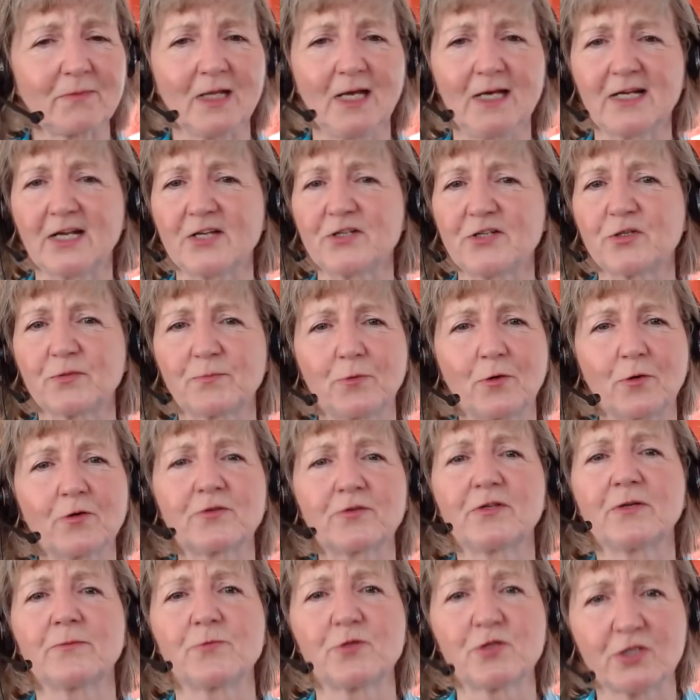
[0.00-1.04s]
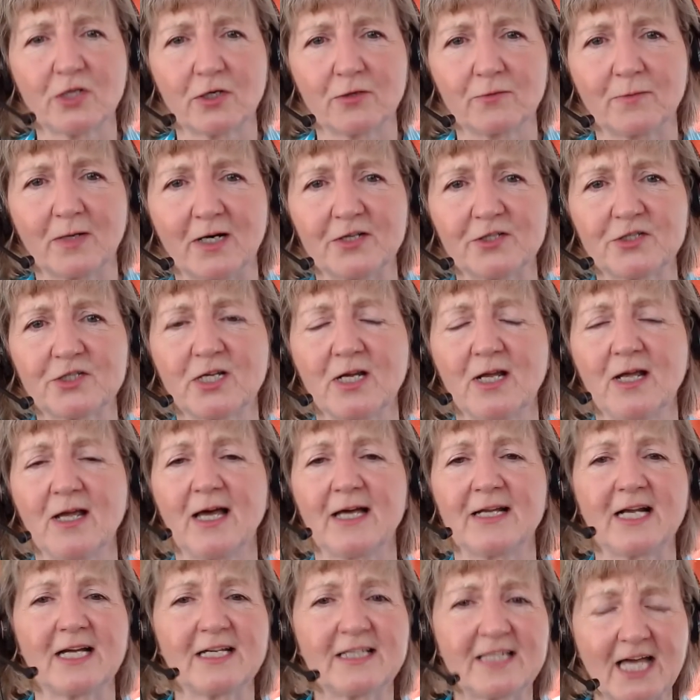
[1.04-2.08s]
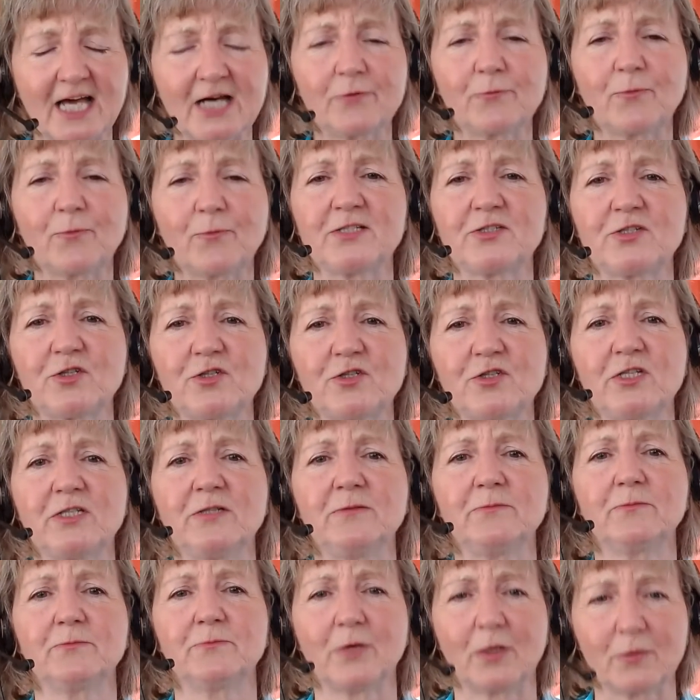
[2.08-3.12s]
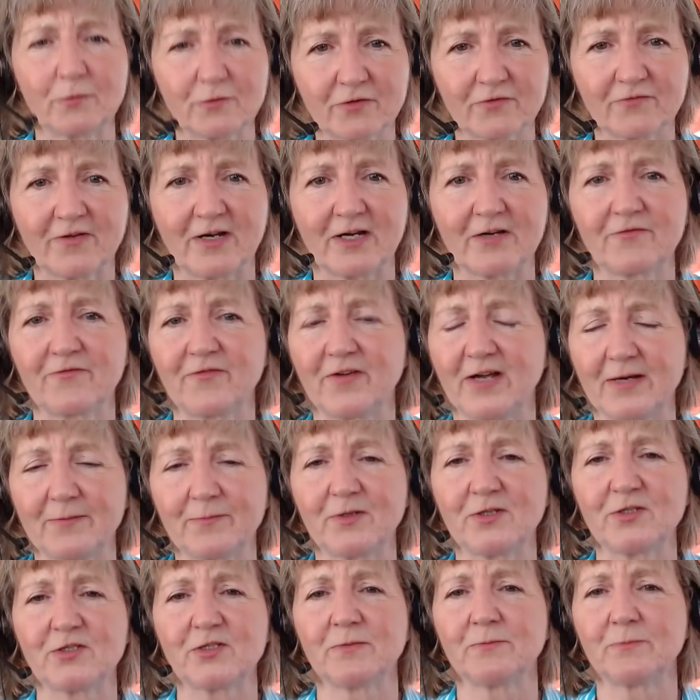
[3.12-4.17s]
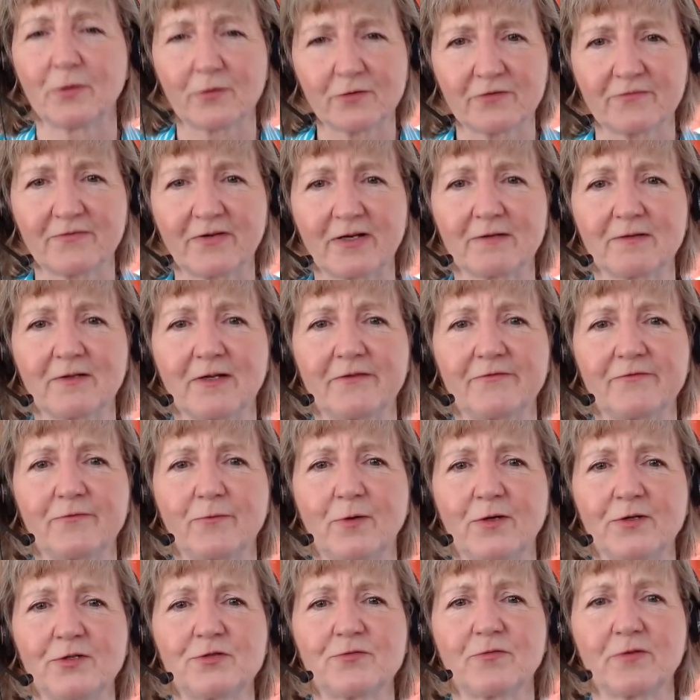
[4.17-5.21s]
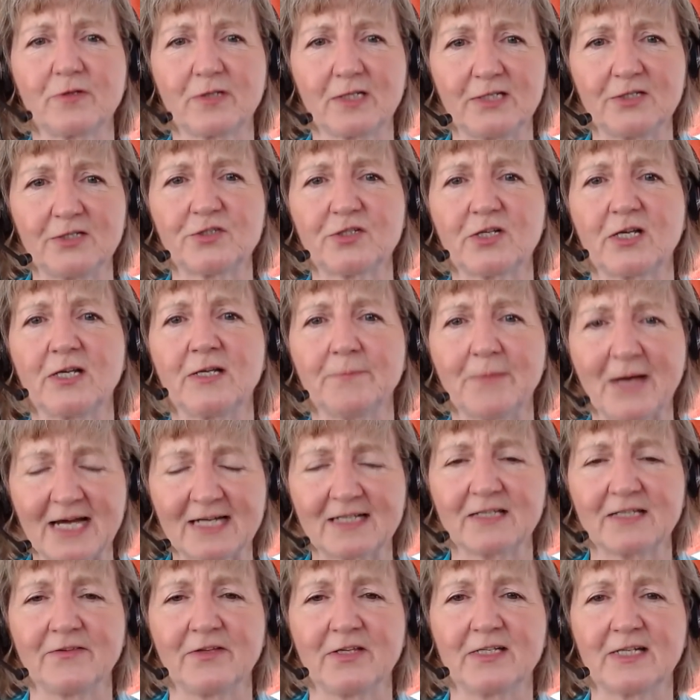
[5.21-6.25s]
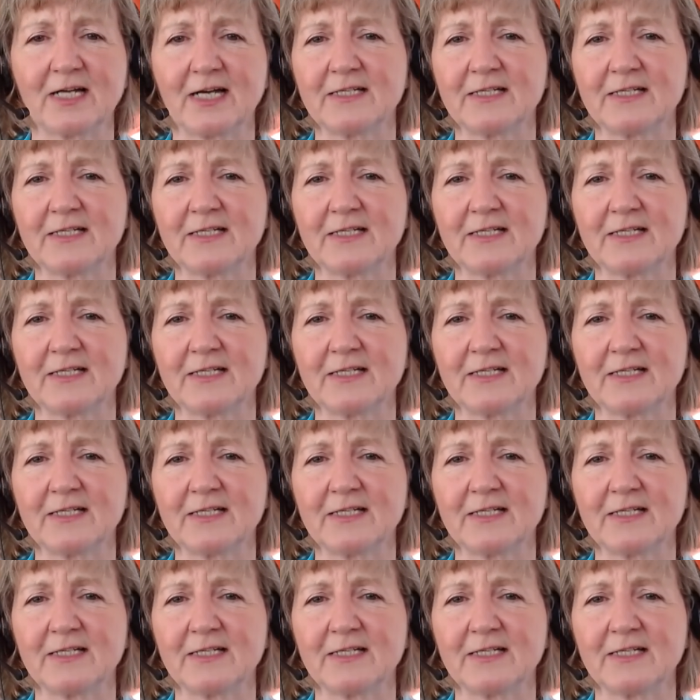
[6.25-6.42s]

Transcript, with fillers: And I support them so much. And I can't wait to see both of our families and both of our loved ones released and back in the